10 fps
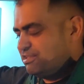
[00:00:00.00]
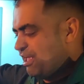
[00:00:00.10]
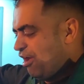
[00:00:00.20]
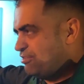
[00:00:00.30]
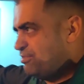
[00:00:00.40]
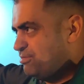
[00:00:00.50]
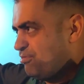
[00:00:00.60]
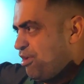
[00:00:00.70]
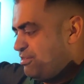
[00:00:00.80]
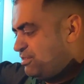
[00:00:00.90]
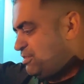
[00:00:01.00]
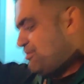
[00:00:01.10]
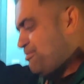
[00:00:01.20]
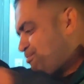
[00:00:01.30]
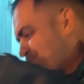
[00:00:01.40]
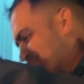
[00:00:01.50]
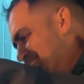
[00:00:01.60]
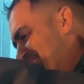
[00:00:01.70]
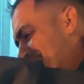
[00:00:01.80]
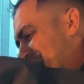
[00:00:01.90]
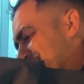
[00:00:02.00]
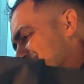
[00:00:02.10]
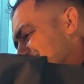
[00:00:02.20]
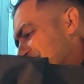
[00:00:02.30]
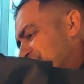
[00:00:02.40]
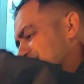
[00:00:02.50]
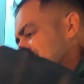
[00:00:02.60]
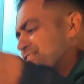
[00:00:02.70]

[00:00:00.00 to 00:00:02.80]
Ah, the dyn the dyn the Dynamite one's